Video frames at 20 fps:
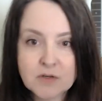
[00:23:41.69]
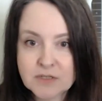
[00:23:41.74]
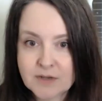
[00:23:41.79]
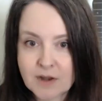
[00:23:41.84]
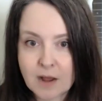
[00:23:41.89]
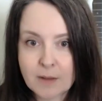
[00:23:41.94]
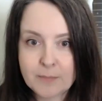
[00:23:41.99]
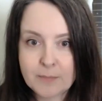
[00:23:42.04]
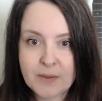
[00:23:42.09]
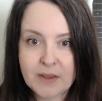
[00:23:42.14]

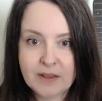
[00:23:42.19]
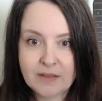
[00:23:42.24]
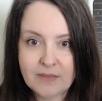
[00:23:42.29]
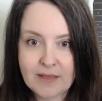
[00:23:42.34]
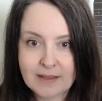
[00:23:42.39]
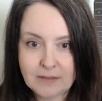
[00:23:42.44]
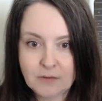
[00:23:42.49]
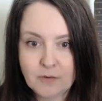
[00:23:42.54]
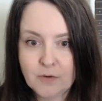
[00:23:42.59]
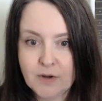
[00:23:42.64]
stopping
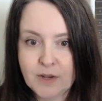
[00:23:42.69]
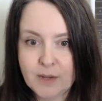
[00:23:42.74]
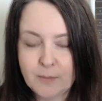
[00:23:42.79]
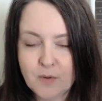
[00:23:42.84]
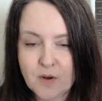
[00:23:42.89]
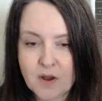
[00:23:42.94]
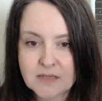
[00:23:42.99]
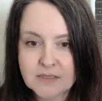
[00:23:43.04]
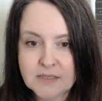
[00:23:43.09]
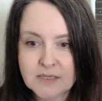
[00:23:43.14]
that learning
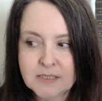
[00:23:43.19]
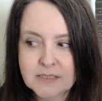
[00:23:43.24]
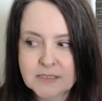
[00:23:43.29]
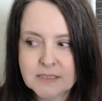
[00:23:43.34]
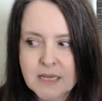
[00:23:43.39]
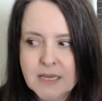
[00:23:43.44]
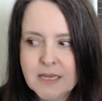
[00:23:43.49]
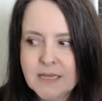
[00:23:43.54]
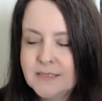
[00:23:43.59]
process.